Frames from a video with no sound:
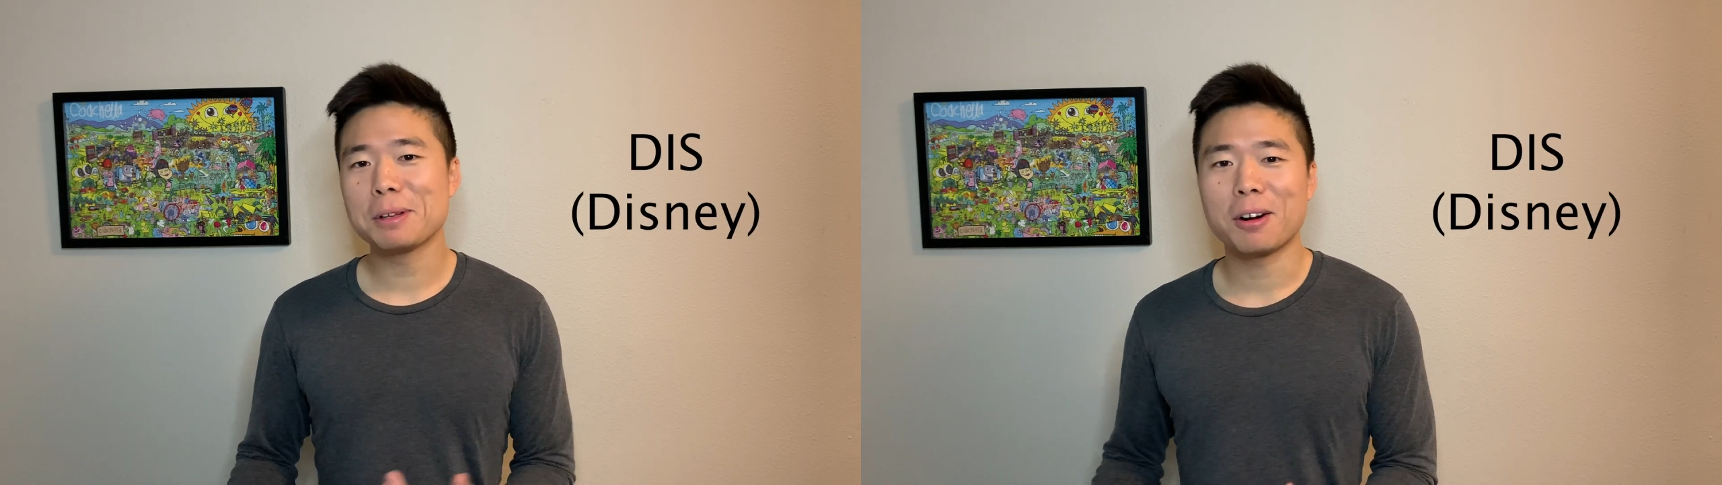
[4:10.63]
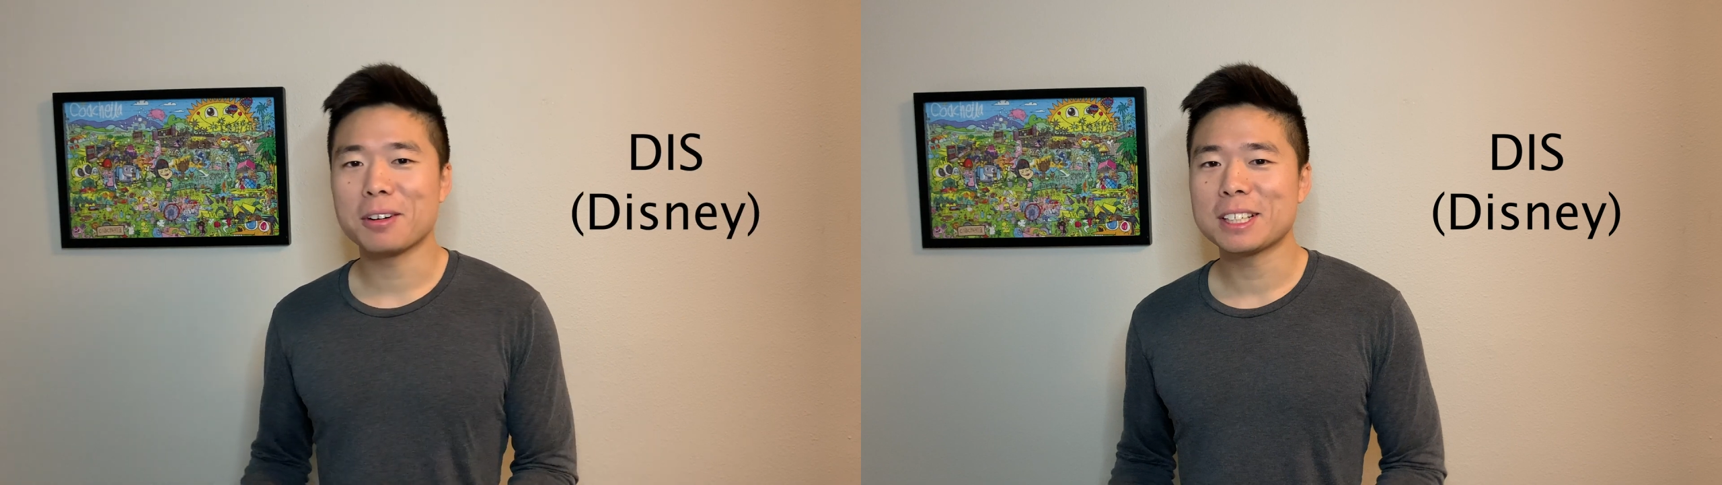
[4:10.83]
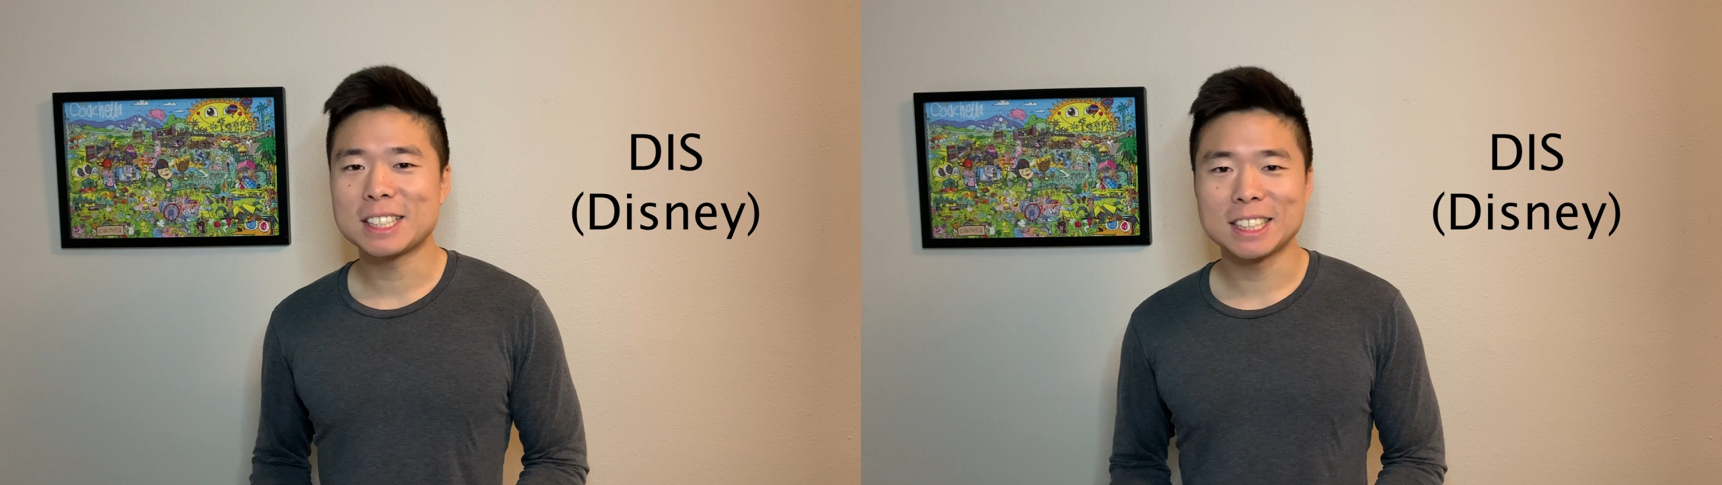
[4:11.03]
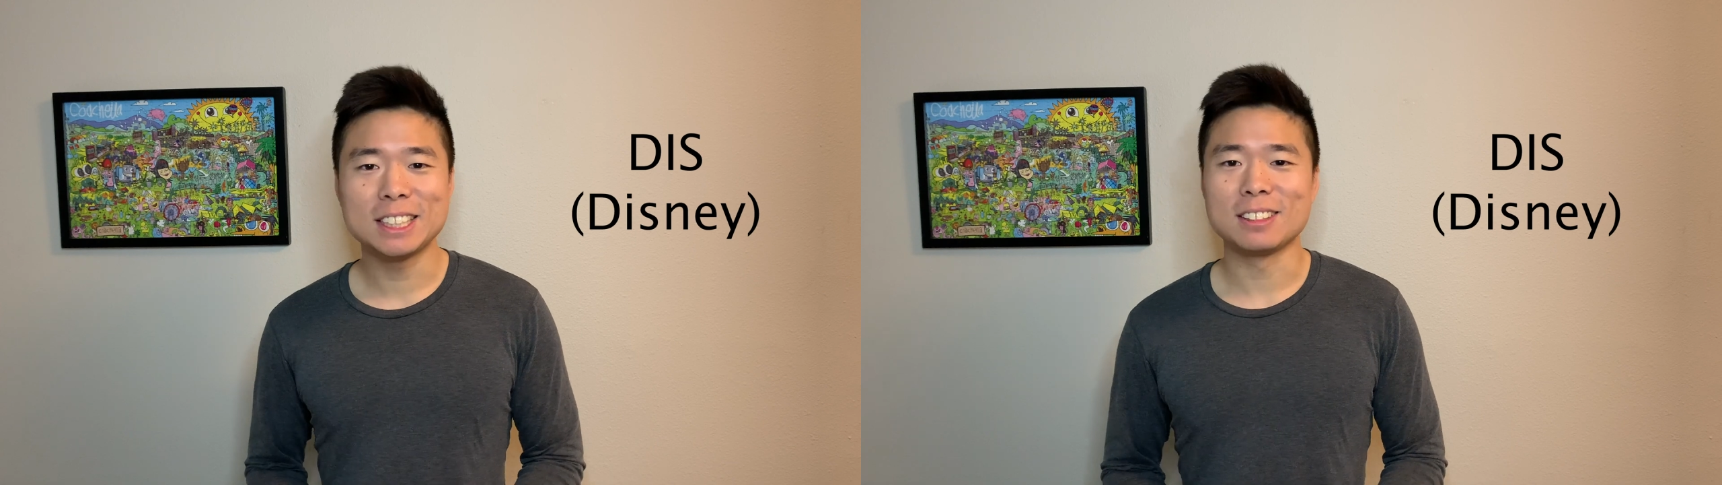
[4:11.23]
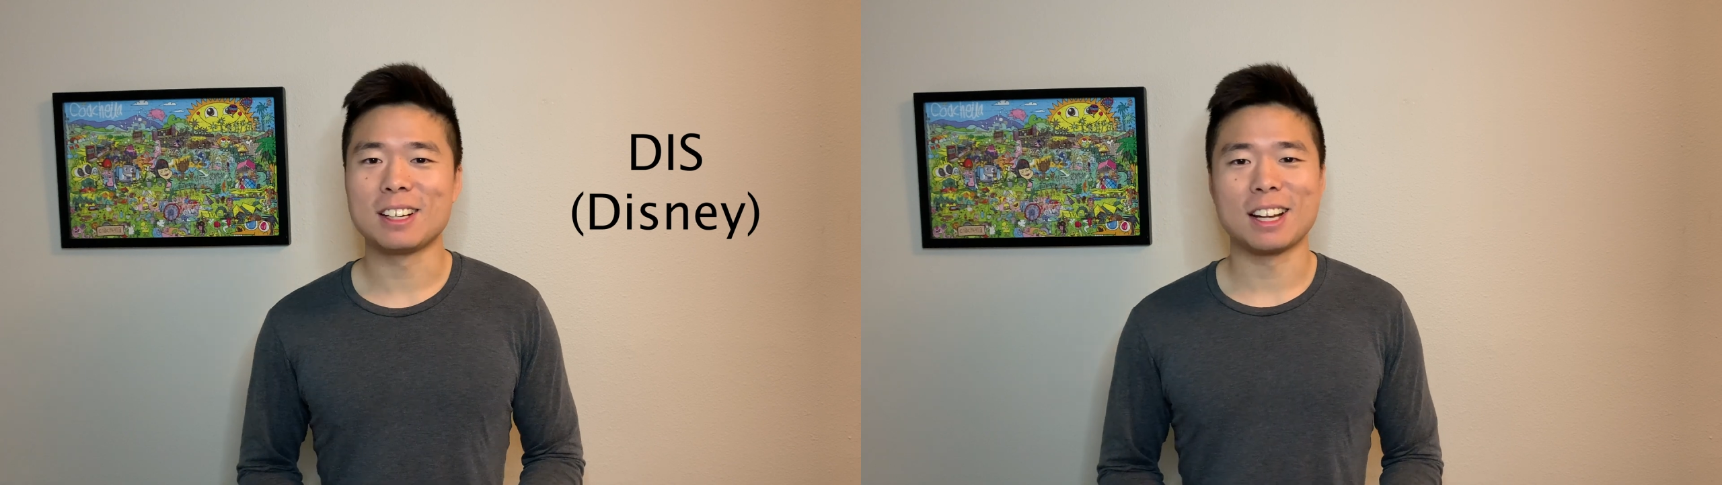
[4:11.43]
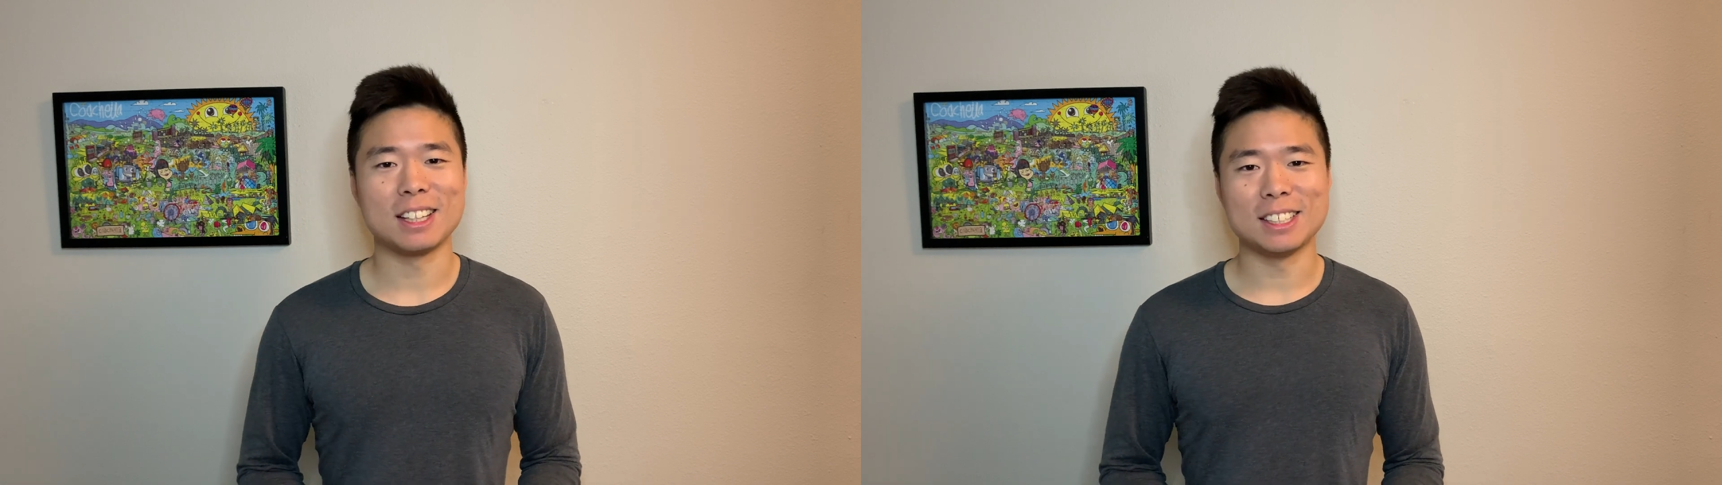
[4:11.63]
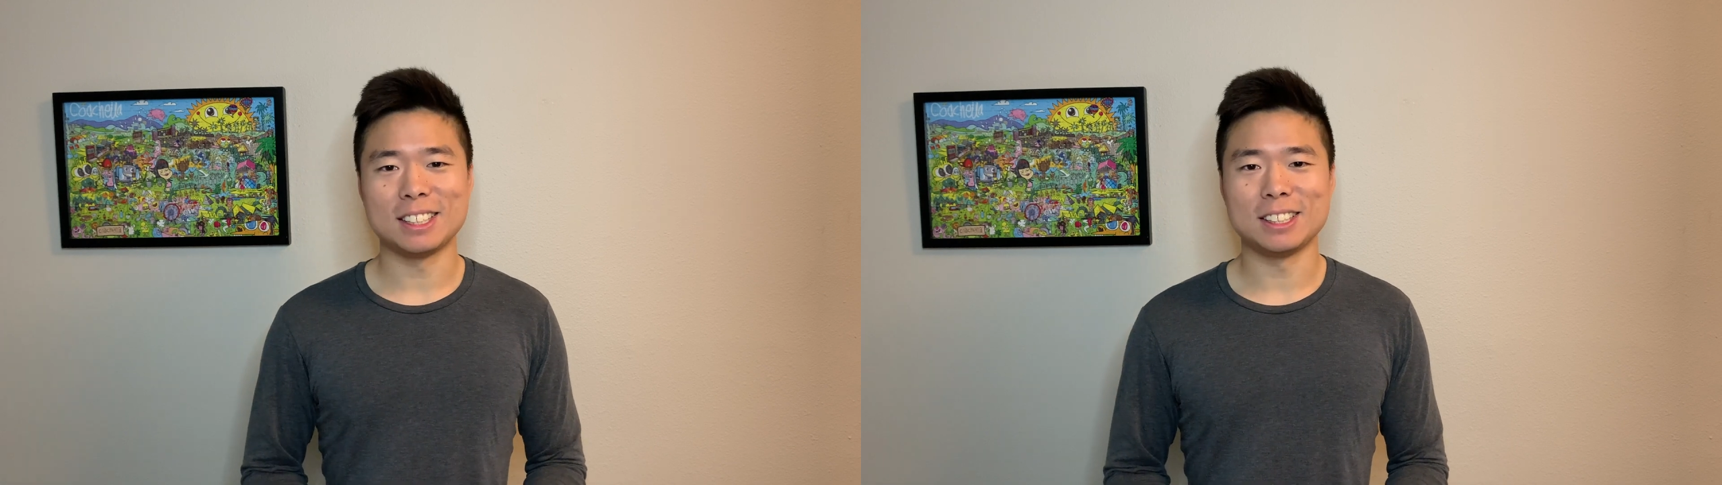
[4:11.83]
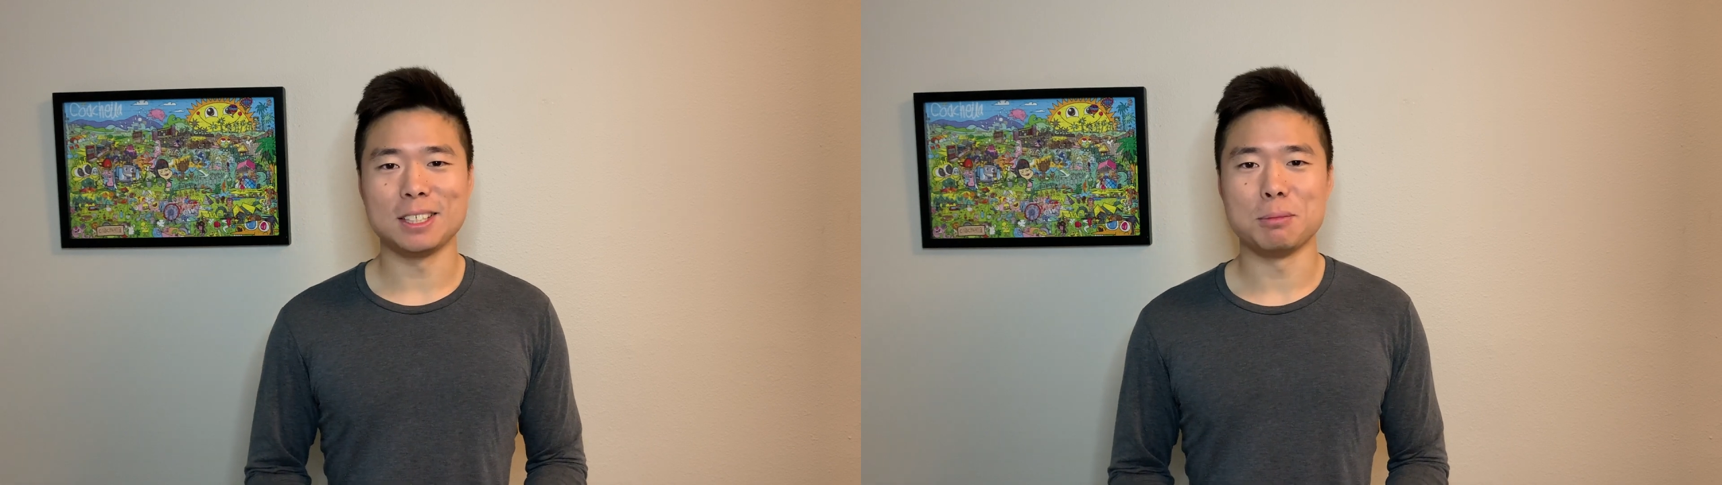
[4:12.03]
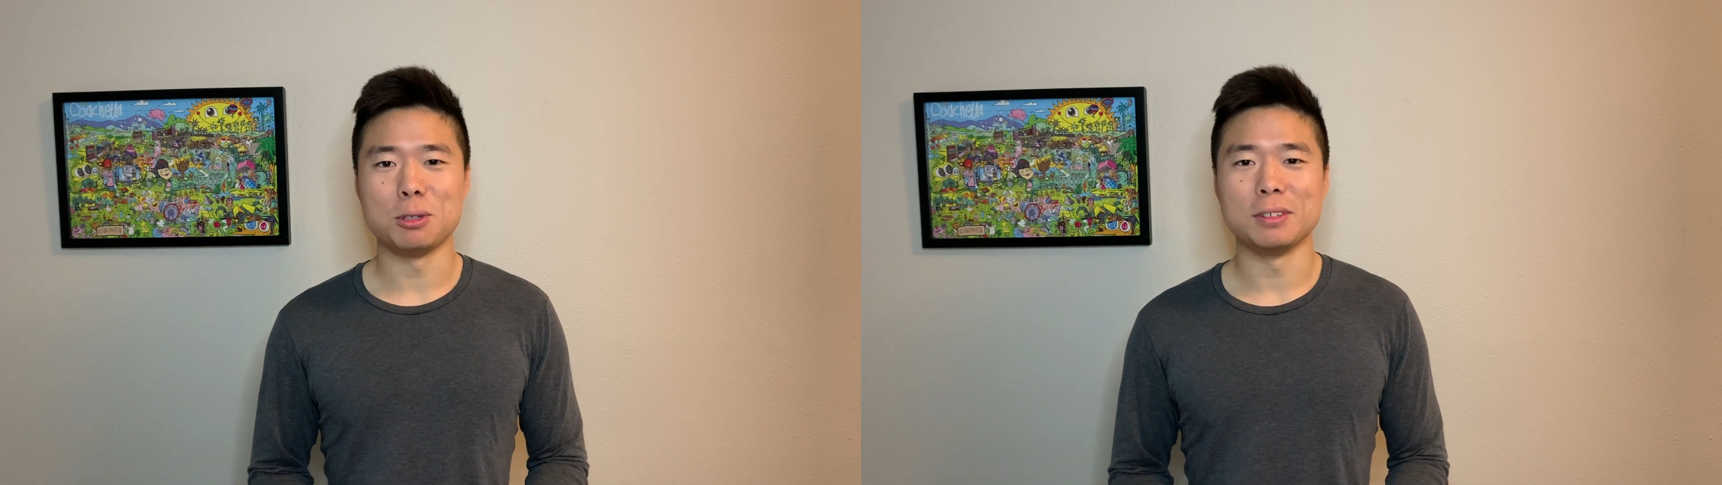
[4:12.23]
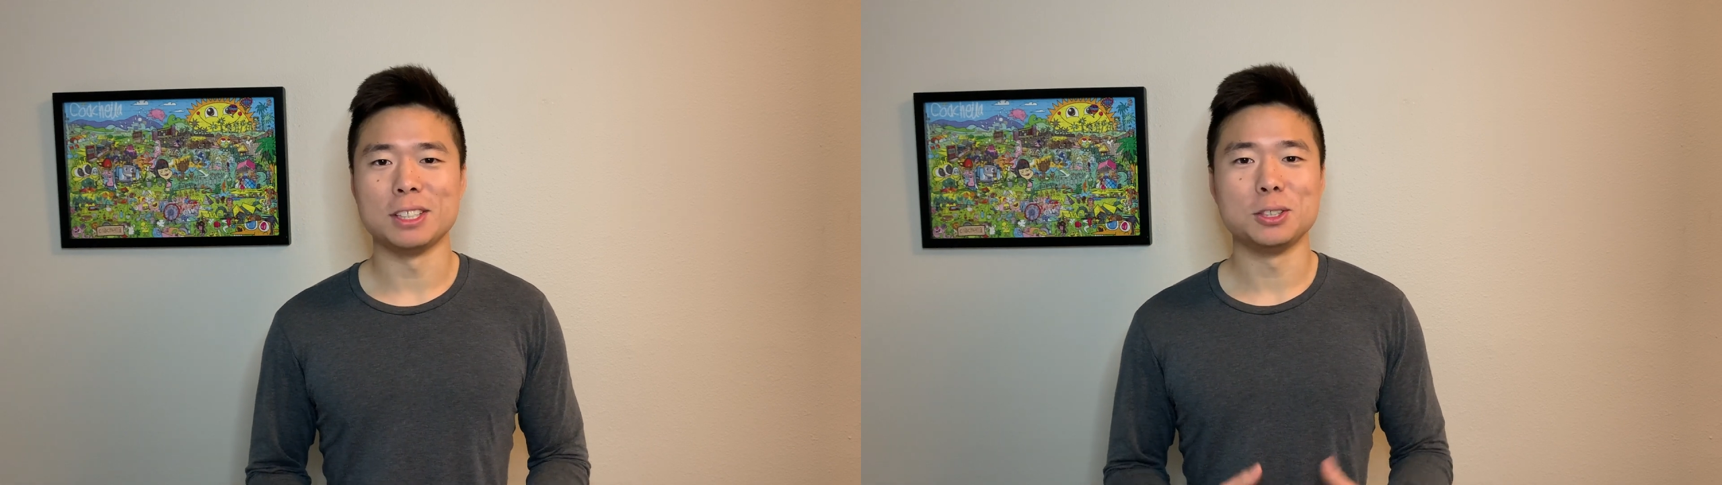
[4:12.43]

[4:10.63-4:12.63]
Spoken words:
already seen a lot of these Disney movies.